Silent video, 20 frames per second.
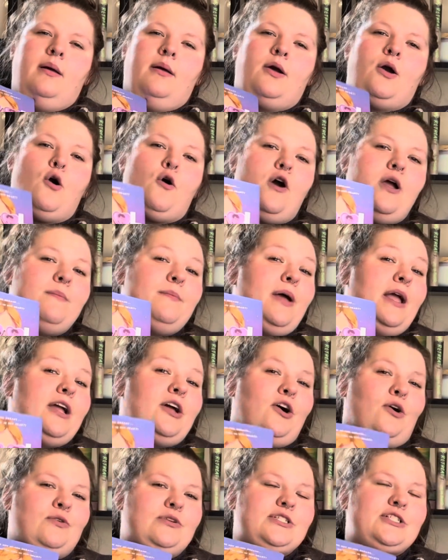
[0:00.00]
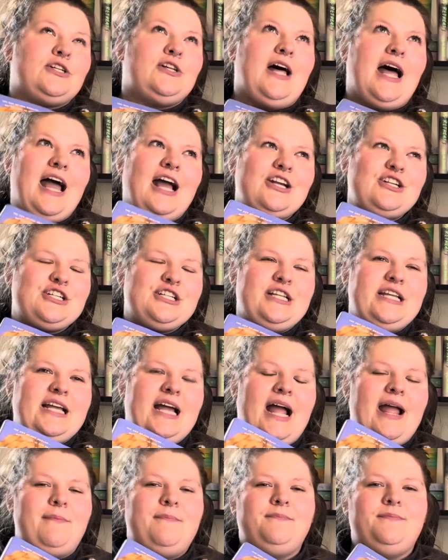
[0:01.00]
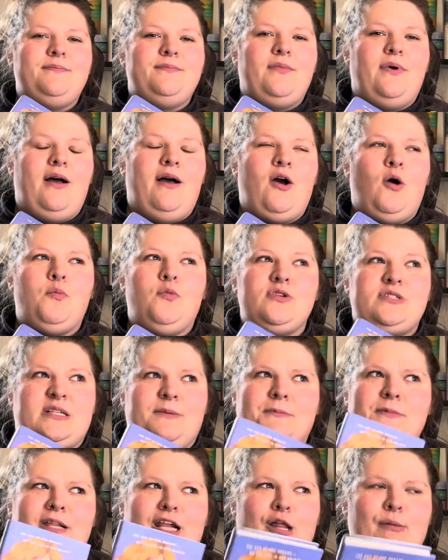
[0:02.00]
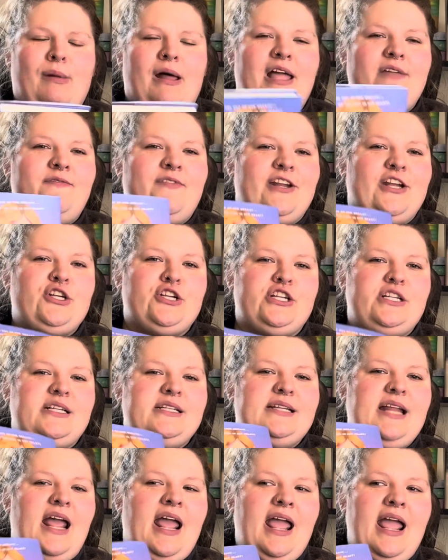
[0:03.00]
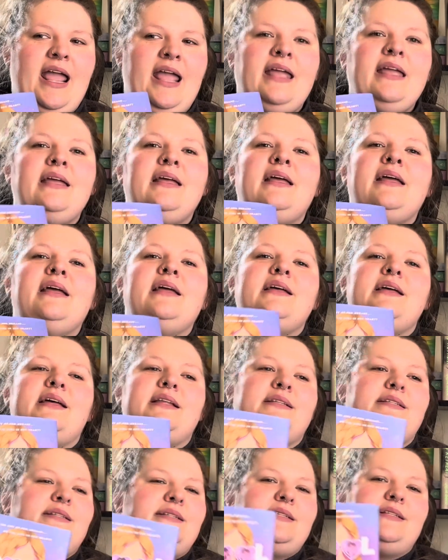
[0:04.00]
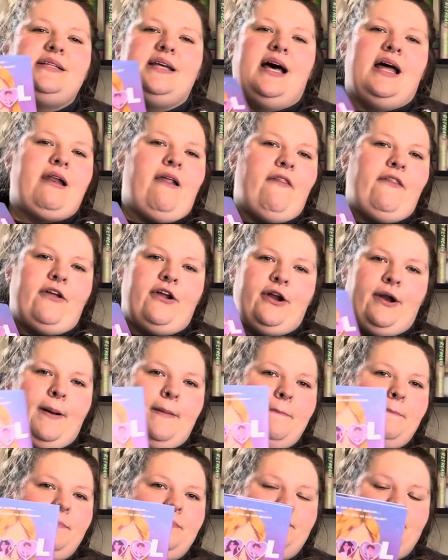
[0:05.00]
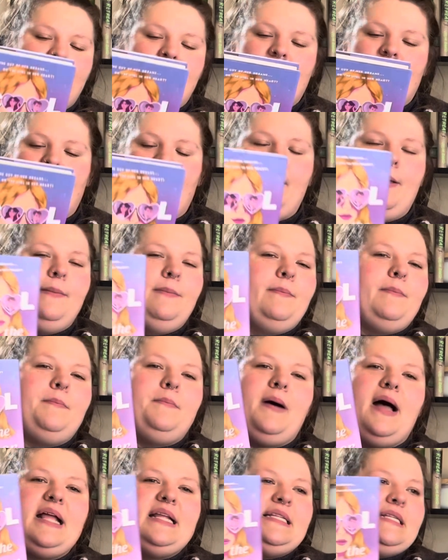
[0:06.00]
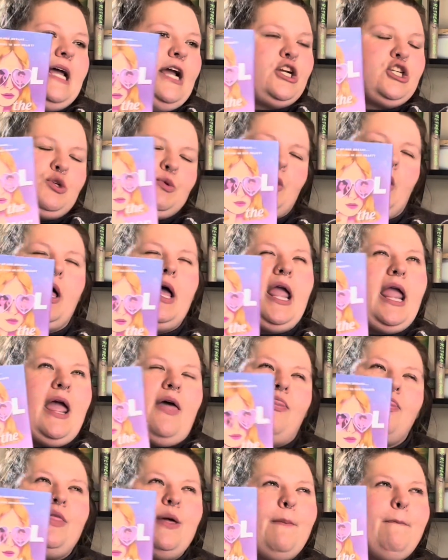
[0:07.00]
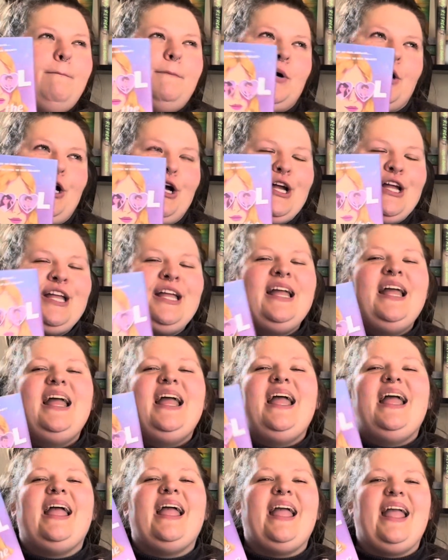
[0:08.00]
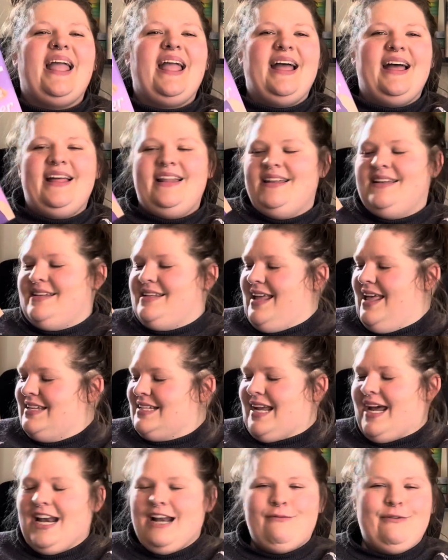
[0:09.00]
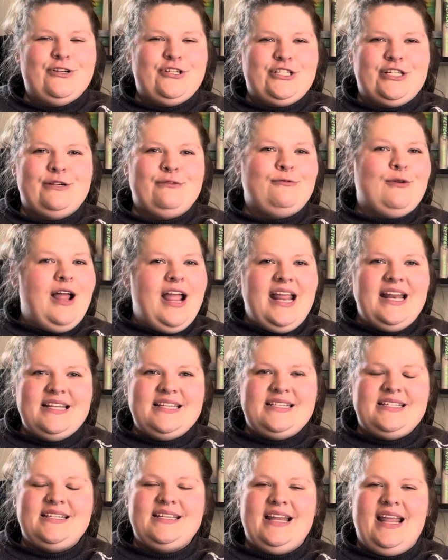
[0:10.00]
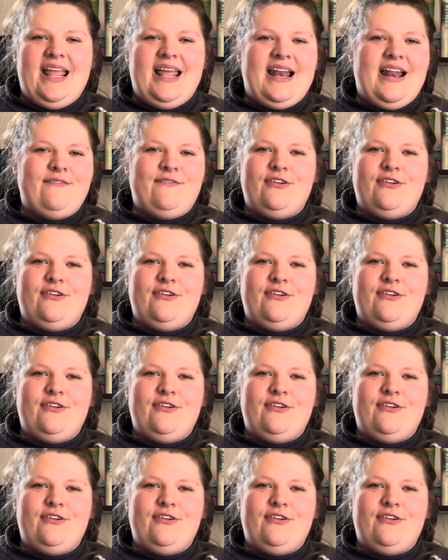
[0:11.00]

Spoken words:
Going by Coastal. Actually, I'm almost done with it. I'll probably finish it today. It's another bisexual anthem book, and that's kind of what she writes. And